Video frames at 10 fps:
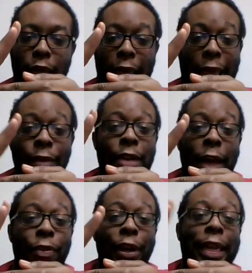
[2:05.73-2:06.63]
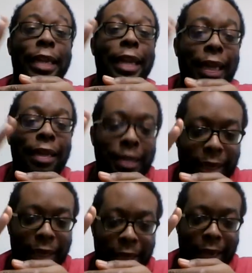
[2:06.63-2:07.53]
Even after he leans
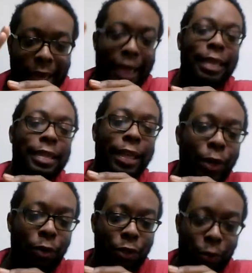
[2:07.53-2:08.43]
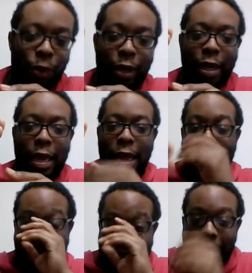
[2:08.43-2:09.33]
it, it's still short.
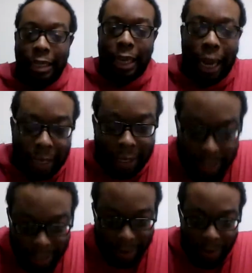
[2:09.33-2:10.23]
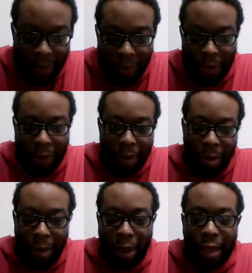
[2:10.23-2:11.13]
And they challenge it.
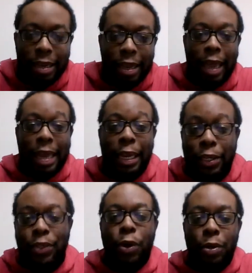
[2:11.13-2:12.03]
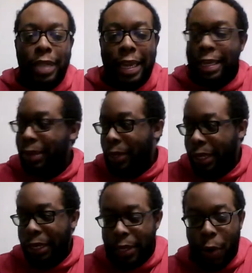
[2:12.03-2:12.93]
And it shows that he's
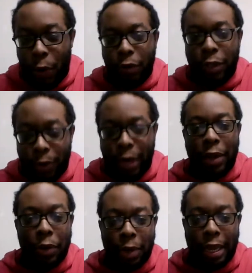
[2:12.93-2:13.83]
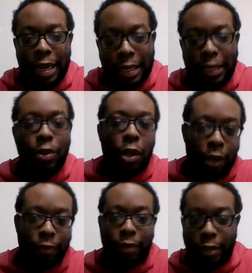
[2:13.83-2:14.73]
literally on the ground. And they still call
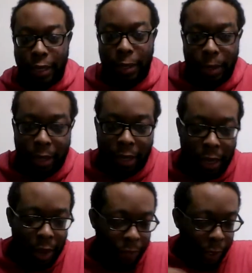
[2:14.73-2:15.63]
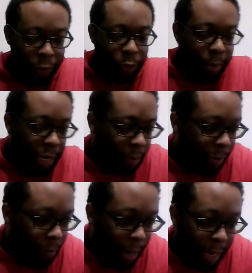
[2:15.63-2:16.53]
it a first down. This reminds me
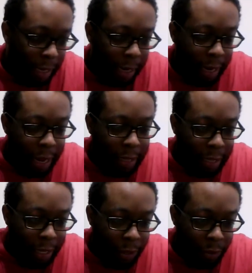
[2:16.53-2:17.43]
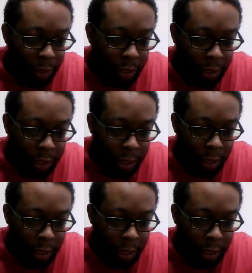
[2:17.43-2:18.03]
of back in the day. I think it was...